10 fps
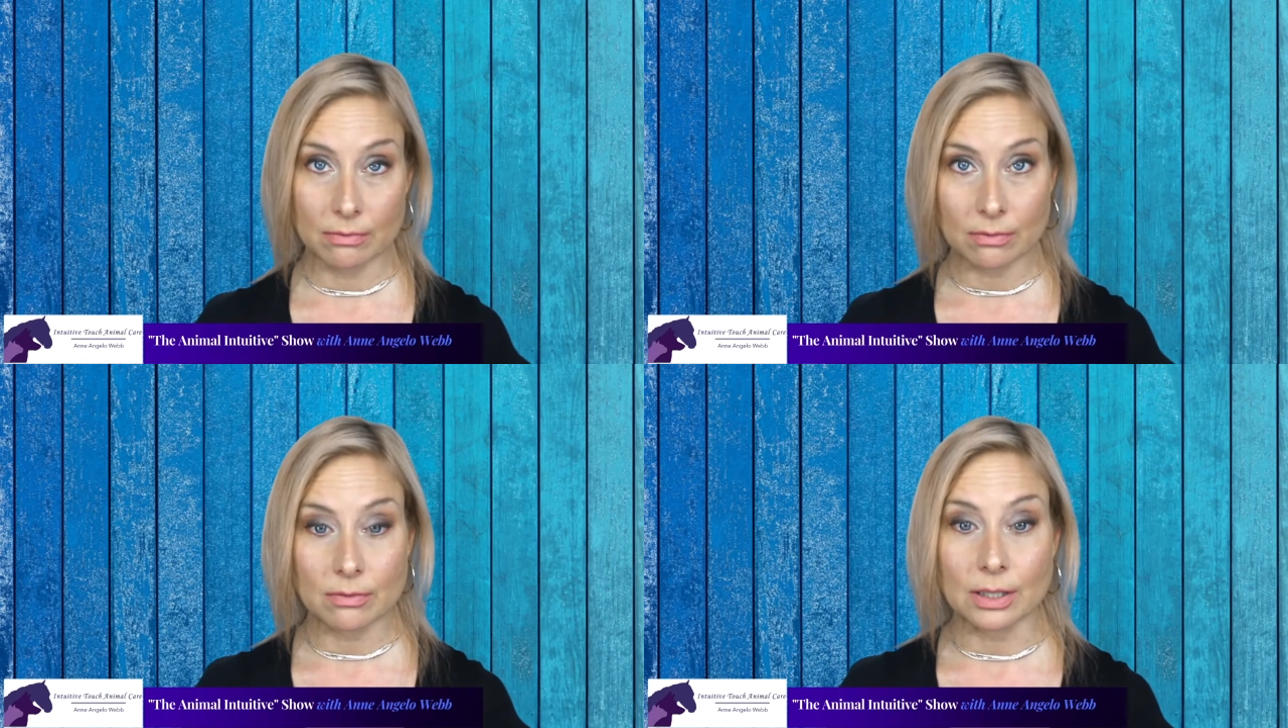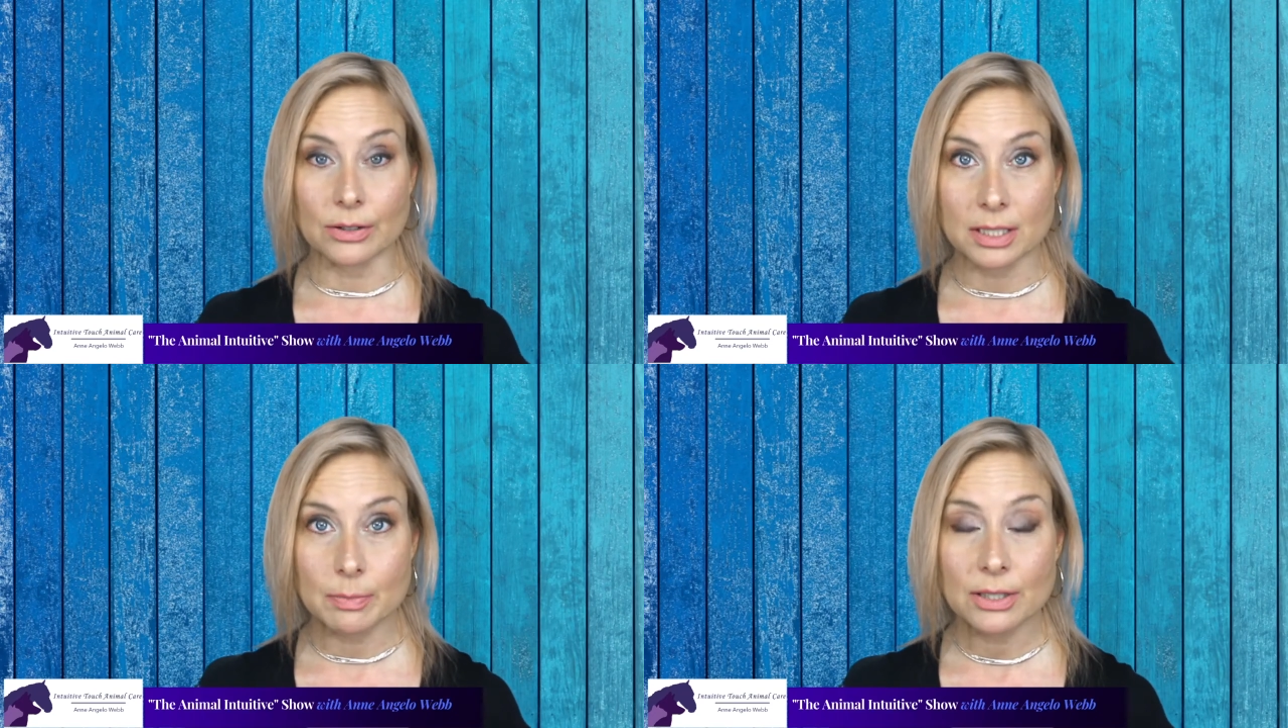their
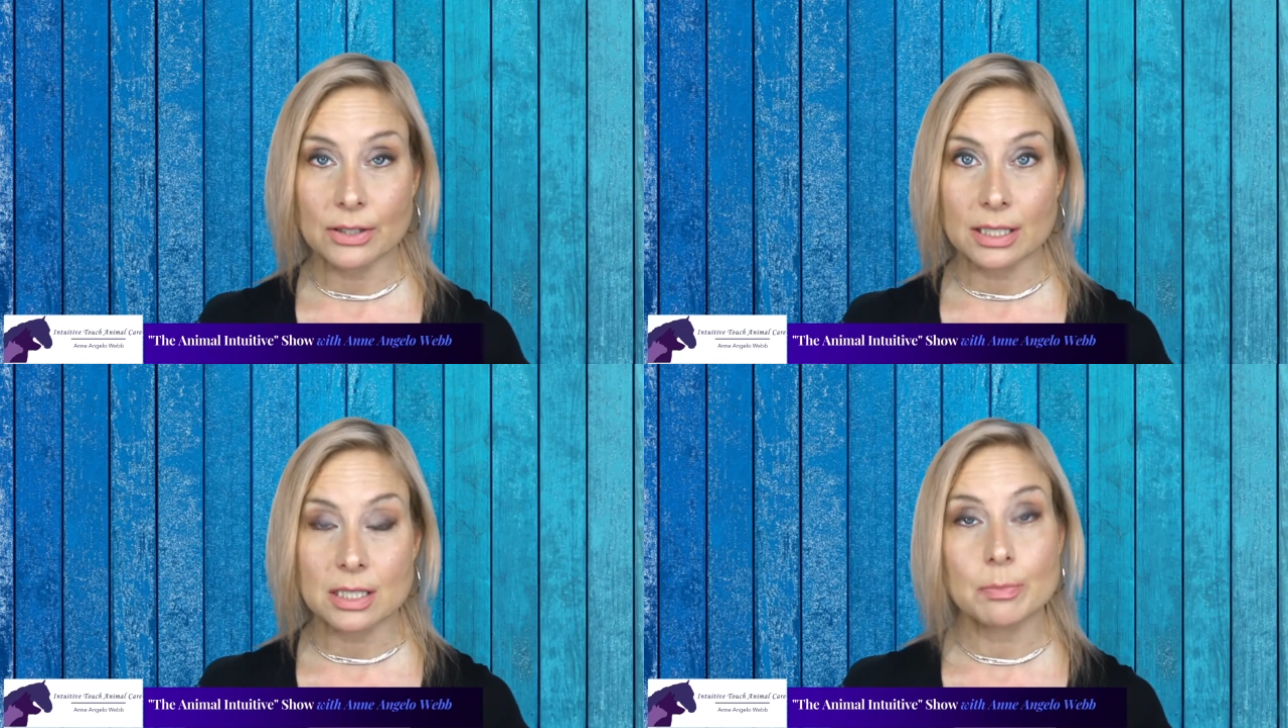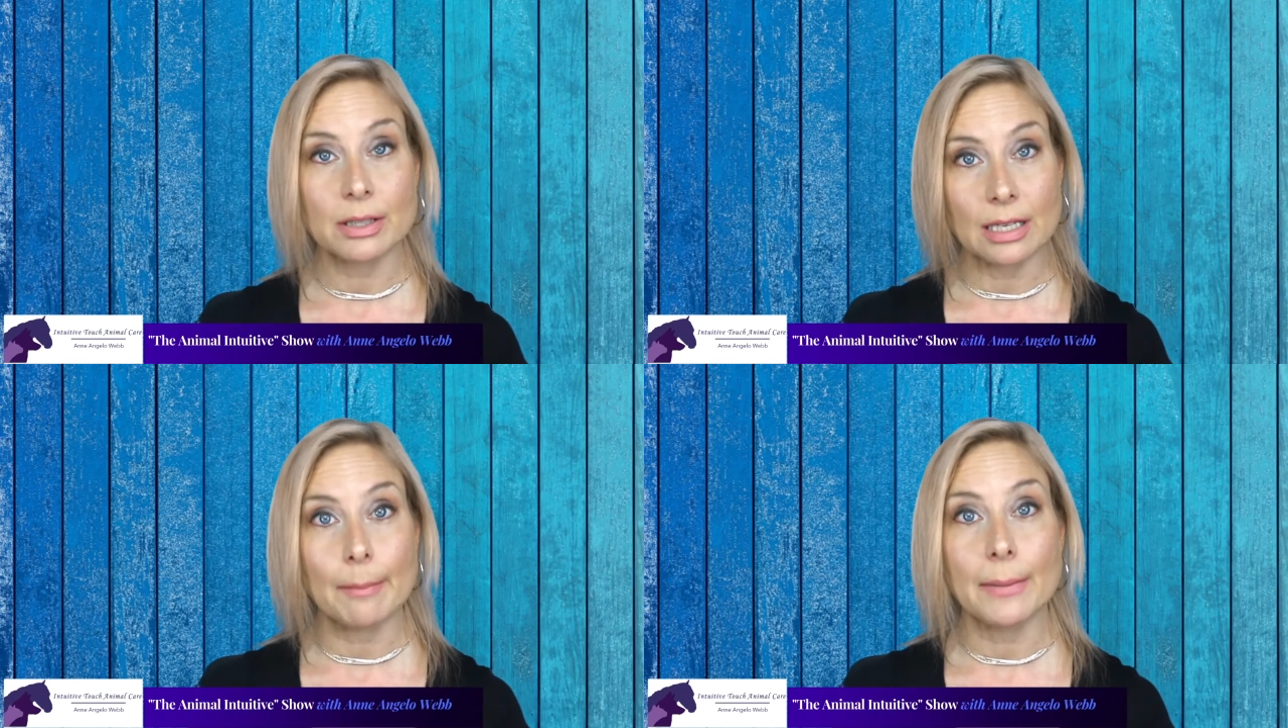experience, but
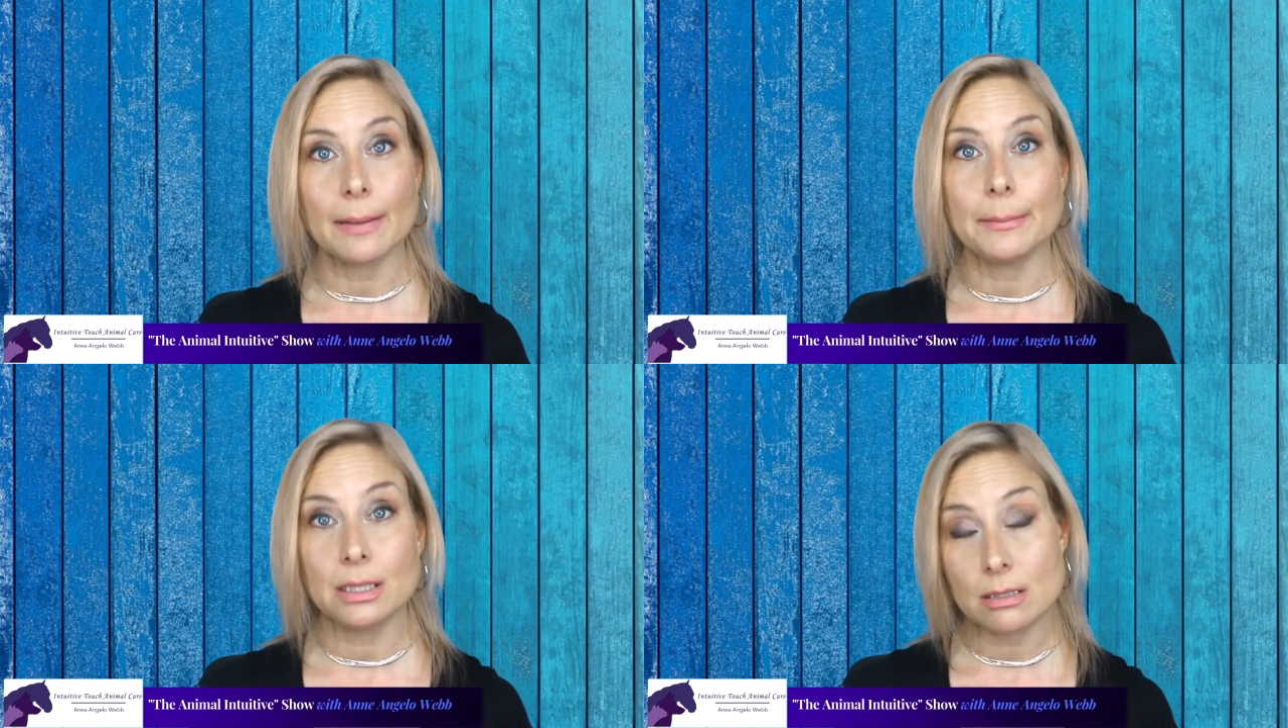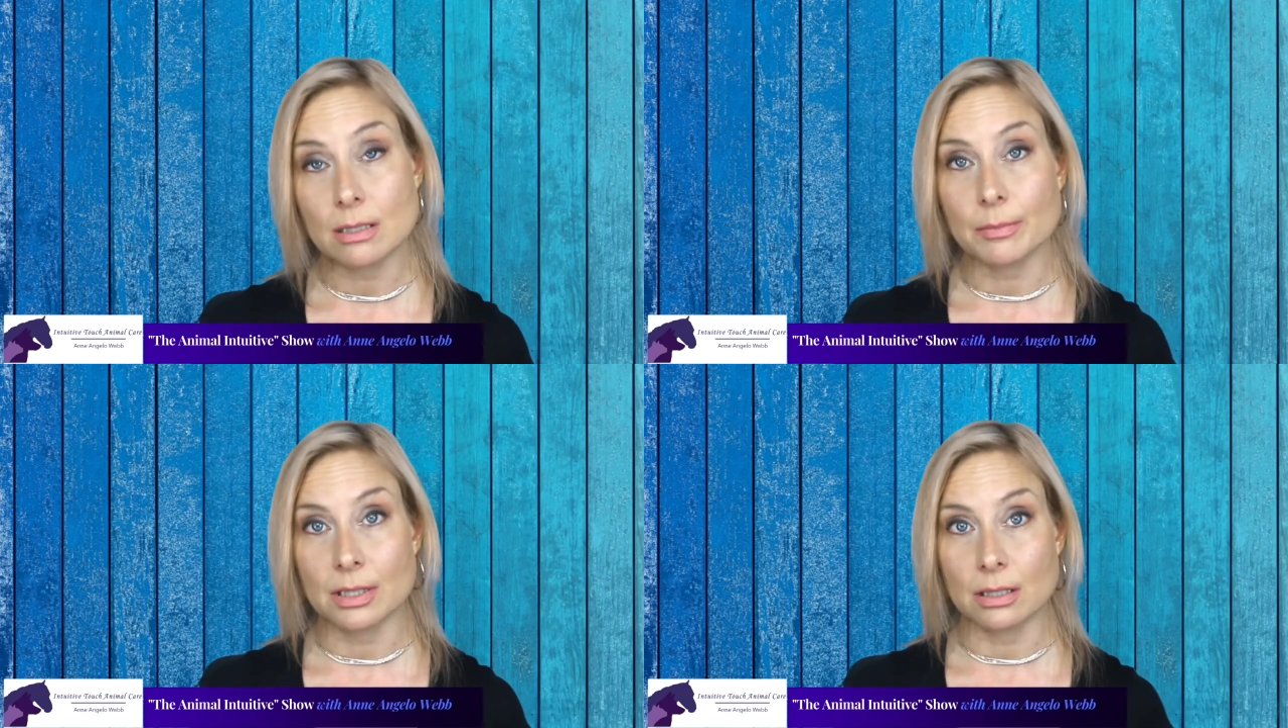that might mean
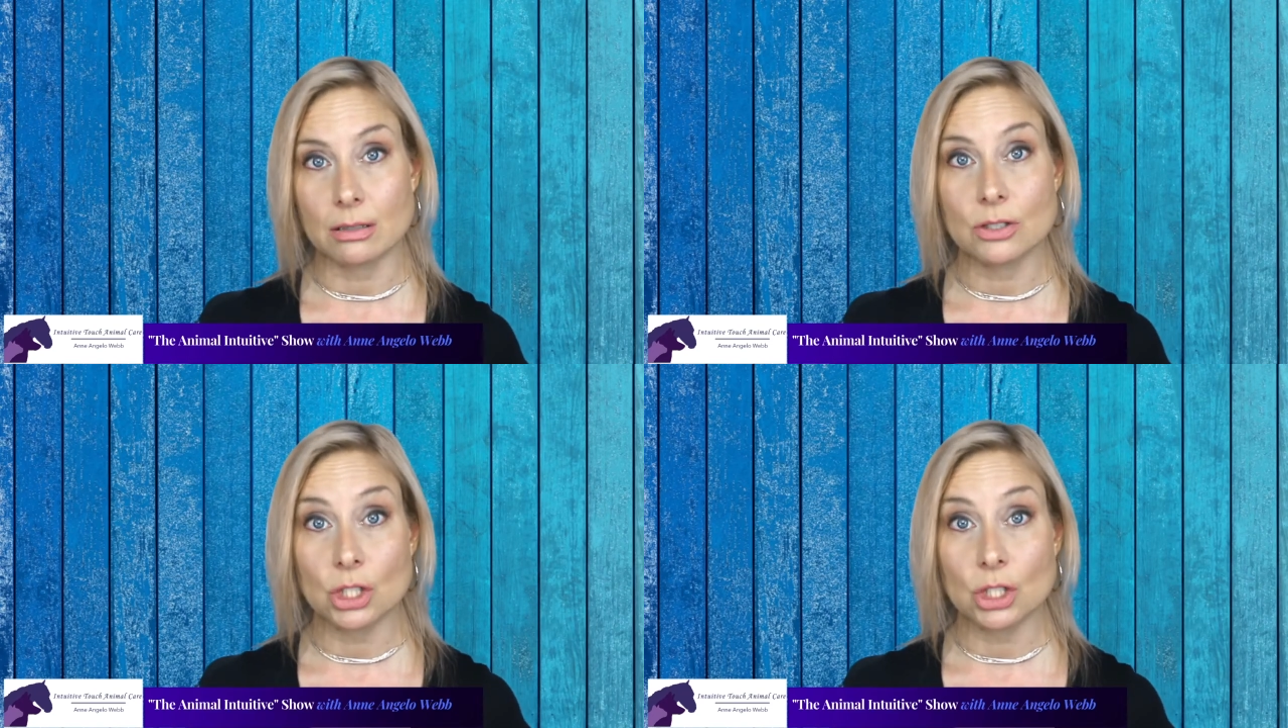something to